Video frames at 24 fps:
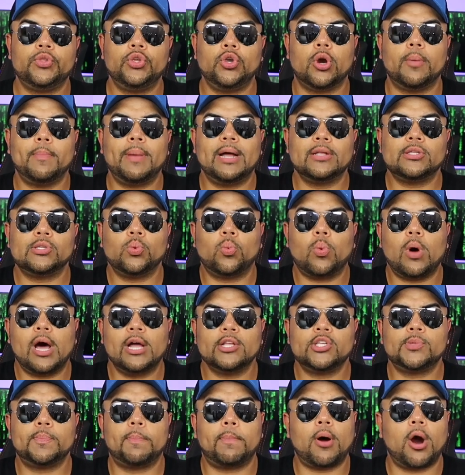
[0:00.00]
You're about to
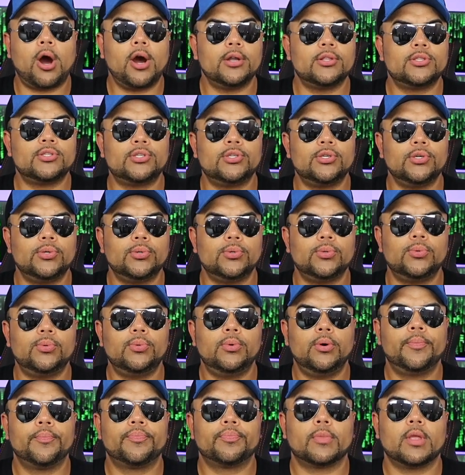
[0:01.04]
watch part
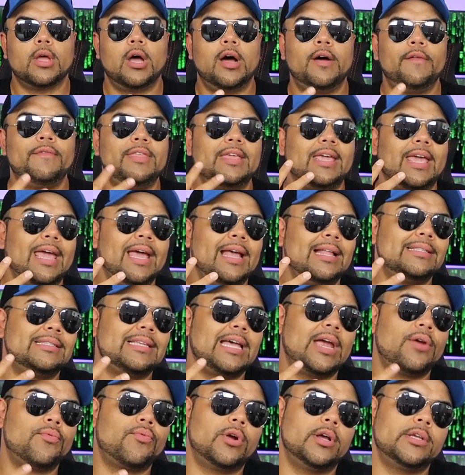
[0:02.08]
2 of the
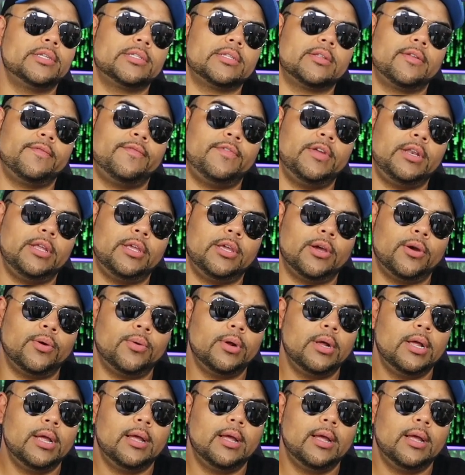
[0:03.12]
anti-rust video.